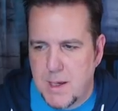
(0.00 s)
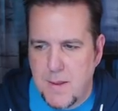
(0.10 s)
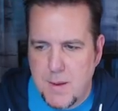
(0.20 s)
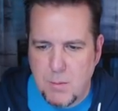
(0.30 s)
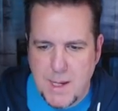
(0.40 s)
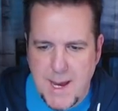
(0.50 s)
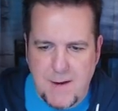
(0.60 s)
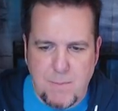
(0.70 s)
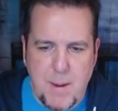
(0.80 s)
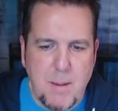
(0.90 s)
And then we
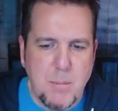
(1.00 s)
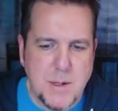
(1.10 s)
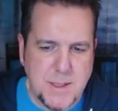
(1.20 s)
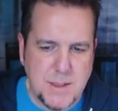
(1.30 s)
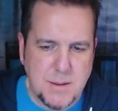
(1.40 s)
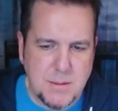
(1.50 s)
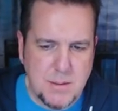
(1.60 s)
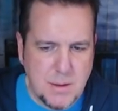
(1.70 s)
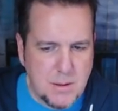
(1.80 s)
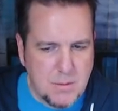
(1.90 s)
have Pemberton,
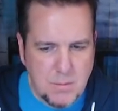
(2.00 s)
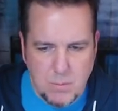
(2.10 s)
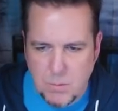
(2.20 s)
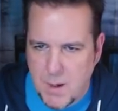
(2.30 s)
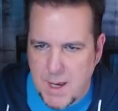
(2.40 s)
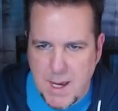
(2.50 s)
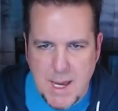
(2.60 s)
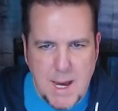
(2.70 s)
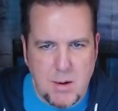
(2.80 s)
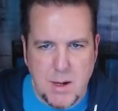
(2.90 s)

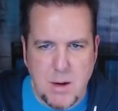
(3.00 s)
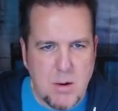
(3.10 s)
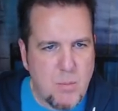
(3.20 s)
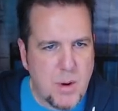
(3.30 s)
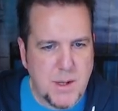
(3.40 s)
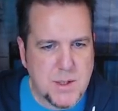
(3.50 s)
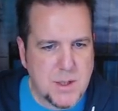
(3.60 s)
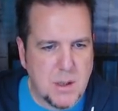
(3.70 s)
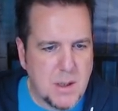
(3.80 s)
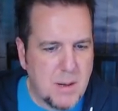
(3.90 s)
way out here in British
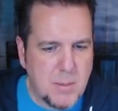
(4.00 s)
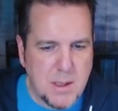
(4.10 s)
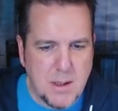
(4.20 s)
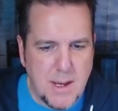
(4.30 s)
Columbia.